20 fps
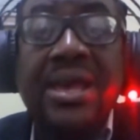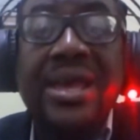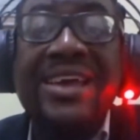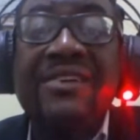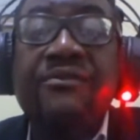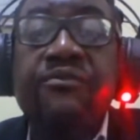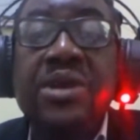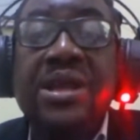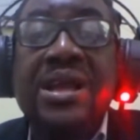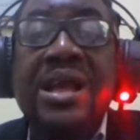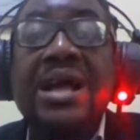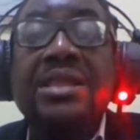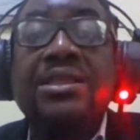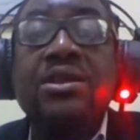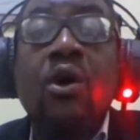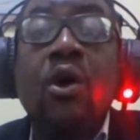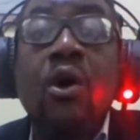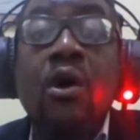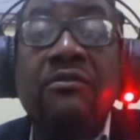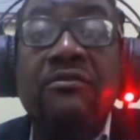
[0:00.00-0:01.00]
if we can't
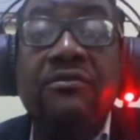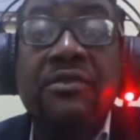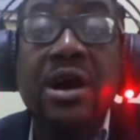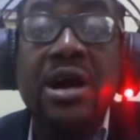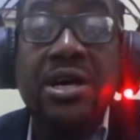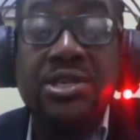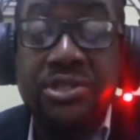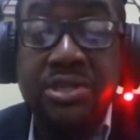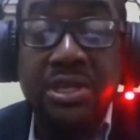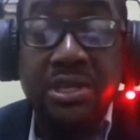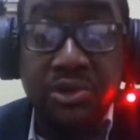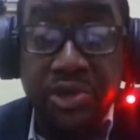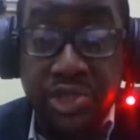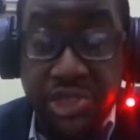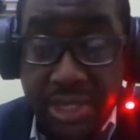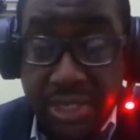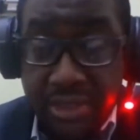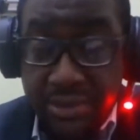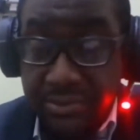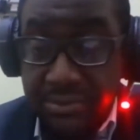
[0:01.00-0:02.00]
offer a
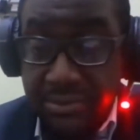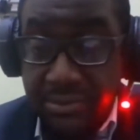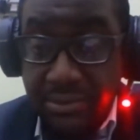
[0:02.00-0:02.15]
solution